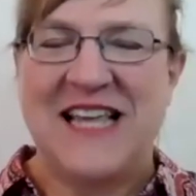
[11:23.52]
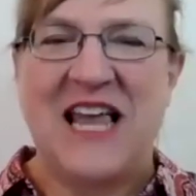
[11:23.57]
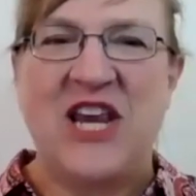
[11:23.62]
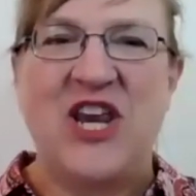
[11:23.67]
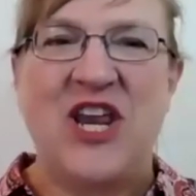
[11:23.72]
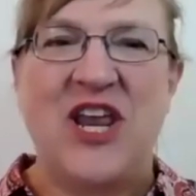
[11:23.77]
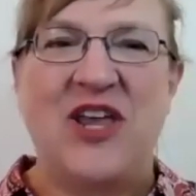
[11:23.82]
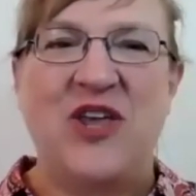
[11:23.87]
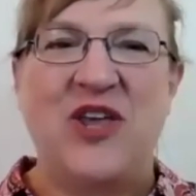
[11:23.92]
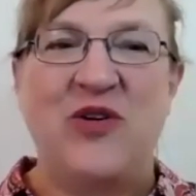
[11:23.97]

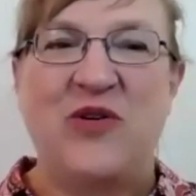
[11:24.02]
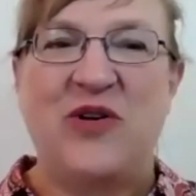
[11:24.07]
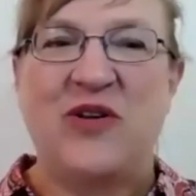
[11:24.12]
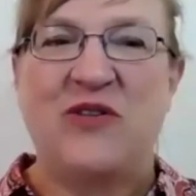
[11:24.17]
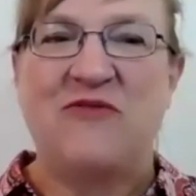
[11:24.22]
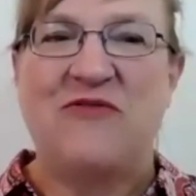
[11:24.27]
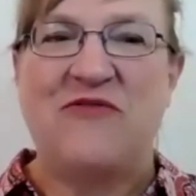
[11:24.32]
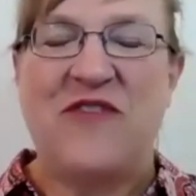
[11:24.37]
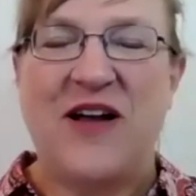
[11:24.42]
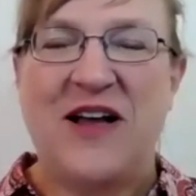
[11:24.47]
And you
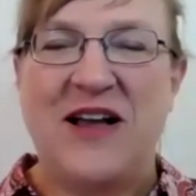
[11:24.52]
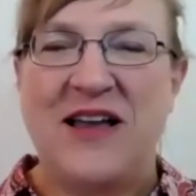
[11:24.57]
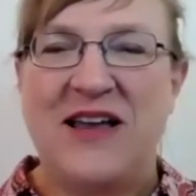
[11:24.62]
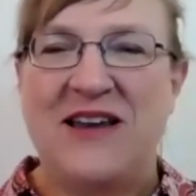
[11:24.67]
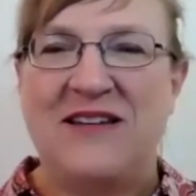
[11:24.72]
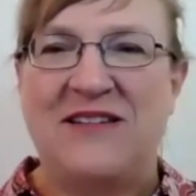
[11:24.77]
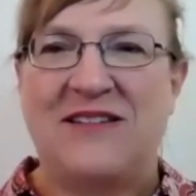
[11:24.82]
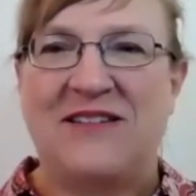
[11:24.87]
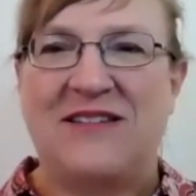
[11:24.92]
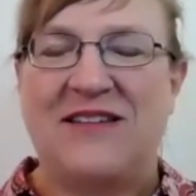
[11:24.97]
can
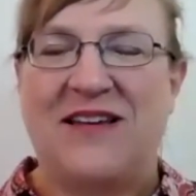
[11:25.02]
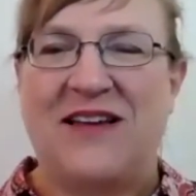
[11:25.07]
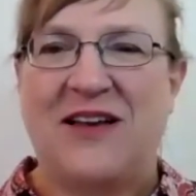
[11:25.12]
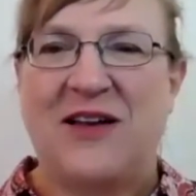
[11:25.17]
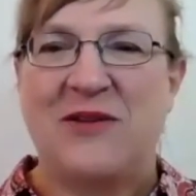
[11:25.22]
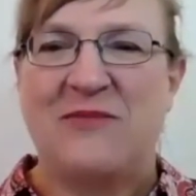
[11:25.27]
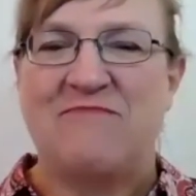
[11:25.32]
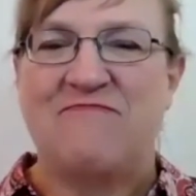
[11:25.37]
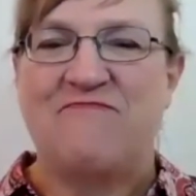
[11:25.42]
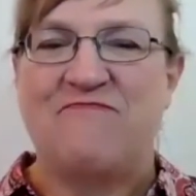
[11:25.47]
find
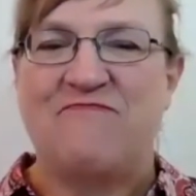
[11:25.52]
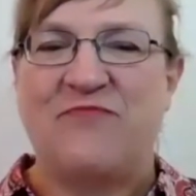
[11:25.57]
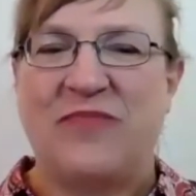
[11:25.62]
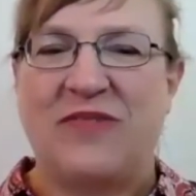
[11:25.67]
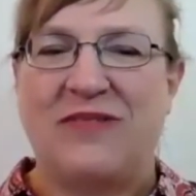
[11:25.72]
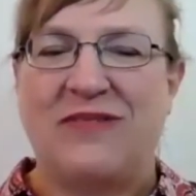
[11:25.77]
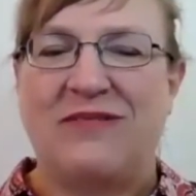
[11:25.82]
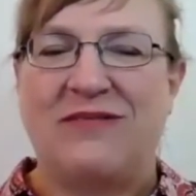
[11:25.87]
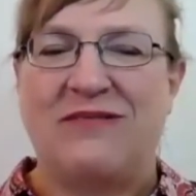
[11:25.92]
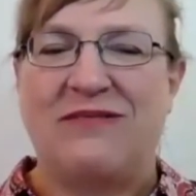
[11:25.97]

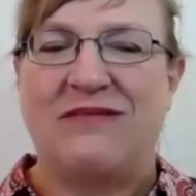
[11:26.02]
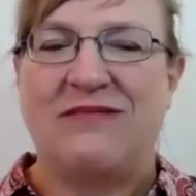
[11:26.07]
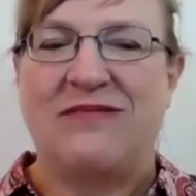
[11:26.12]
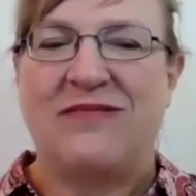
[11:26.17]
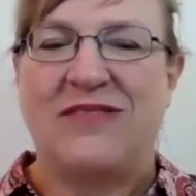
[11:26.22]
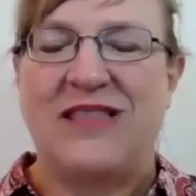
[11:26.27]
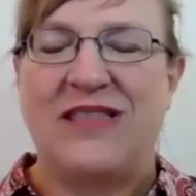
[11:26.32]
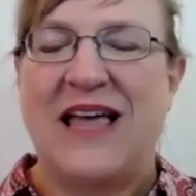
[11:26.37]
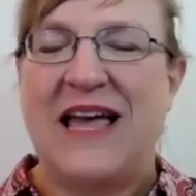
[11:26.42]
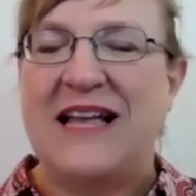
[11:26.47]

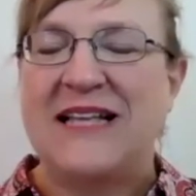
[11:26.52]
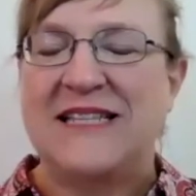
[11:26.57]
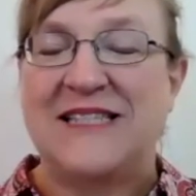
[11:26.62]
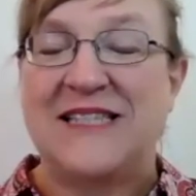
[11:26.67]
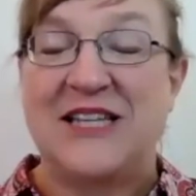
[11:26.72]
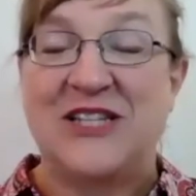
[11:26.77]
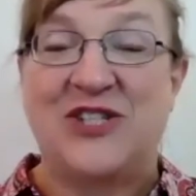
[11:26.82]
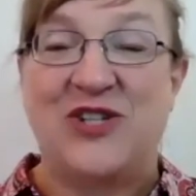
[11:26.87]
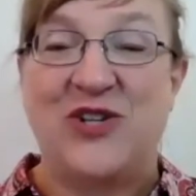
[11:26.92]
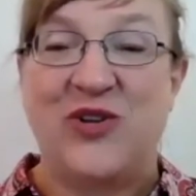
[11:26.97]
lights
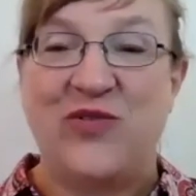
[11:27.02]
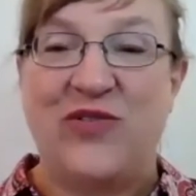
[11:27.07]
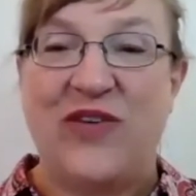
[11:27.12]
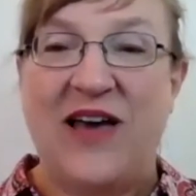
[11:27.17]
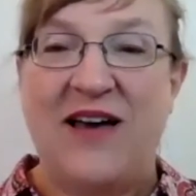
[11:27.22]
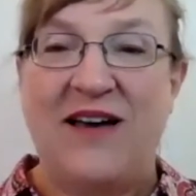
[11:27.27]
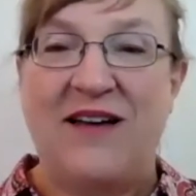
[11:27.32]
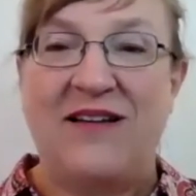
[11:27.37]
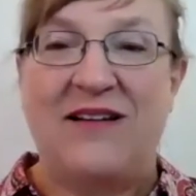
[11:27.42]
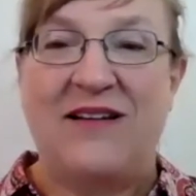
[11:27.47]
that do
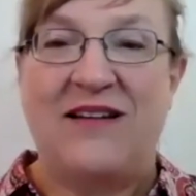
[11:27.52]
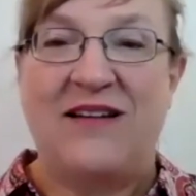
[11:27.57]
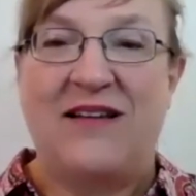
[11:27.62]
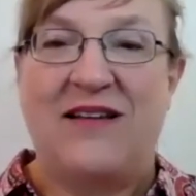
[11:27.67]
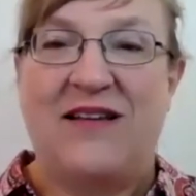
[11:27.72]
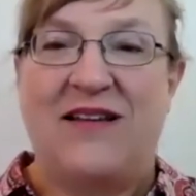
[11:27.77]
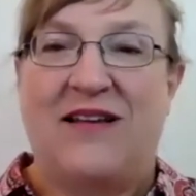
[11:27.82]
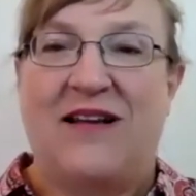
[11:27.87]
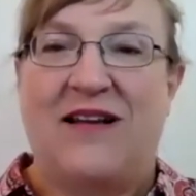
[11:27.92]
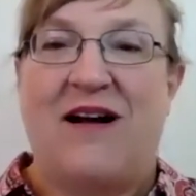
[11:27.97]
that
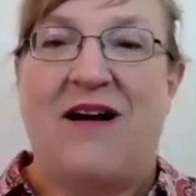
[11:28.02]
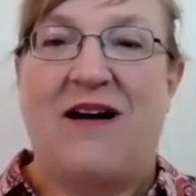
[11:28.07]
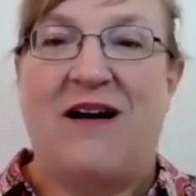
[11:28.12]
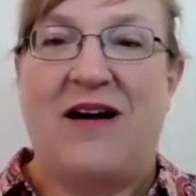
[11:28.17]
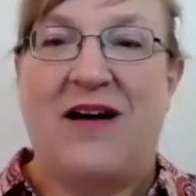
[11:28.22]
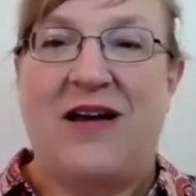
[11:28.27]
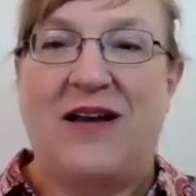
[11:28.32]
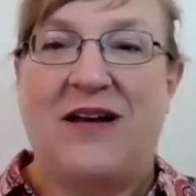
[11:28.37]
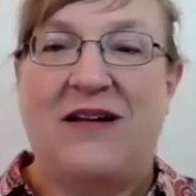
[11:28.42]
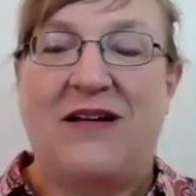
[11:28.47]

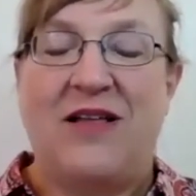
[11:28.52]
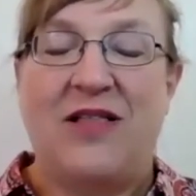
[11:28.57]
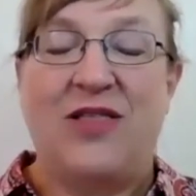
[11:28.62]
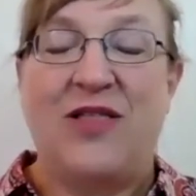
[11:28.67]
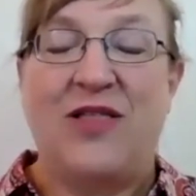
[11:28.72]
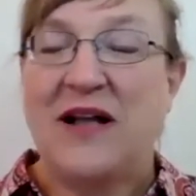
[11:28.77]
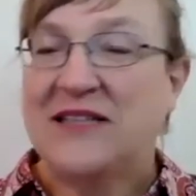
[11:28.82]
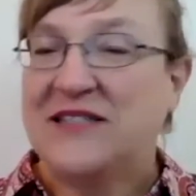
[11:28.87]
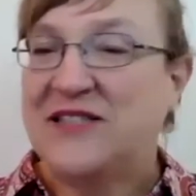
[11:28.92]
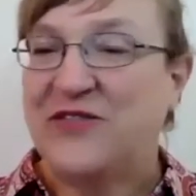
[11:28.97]
on
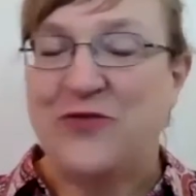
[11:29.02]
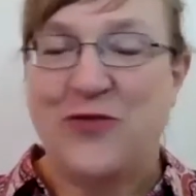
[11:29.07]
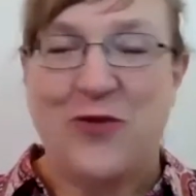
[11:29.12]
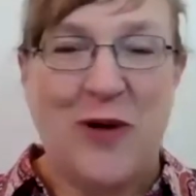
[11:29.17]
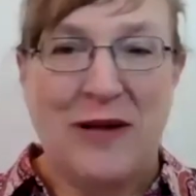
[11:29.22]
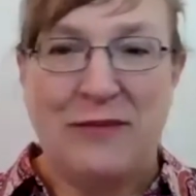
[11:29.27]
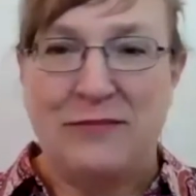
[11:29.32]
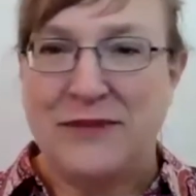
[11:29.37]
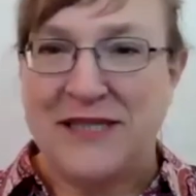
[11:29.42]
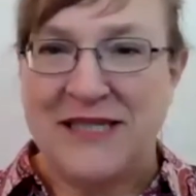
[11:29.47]
lots of
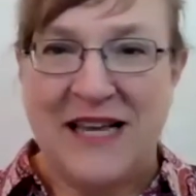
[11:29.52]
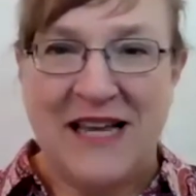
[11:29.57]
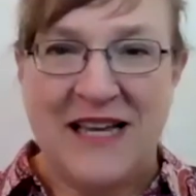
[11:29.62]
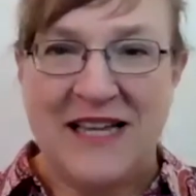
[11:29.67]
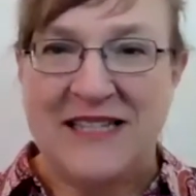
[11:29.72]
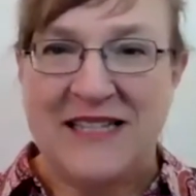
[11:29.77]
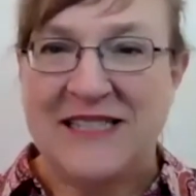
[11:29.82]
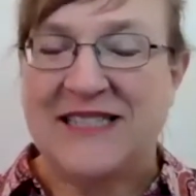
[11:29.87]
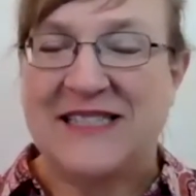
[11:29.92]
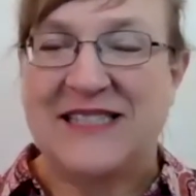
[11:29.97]

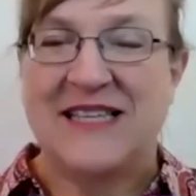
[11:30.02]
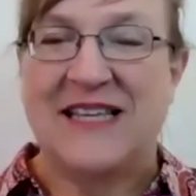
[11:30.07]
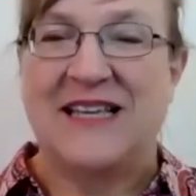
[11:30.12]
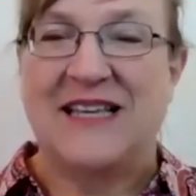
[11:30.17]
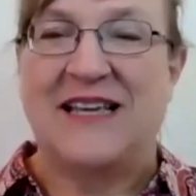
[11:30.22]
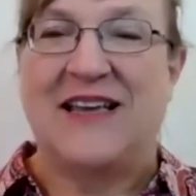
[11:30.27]
websites.